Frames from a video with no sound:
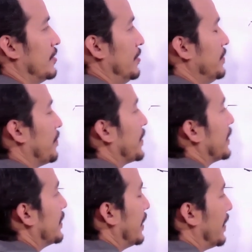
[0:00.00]
you.
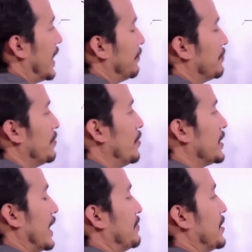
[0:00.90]
There are 4
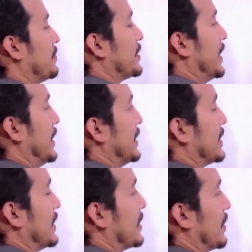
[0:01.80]
types of
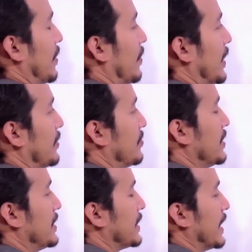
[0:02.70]
sentences. Okay,
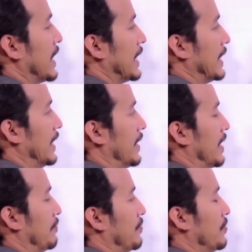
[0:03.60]
students, there are
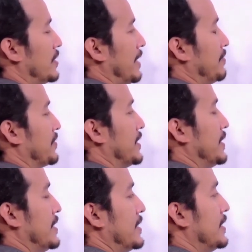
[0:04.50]
4 types of
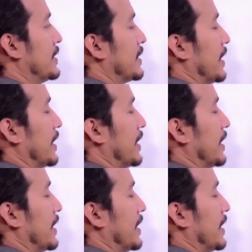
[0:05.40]
sentences.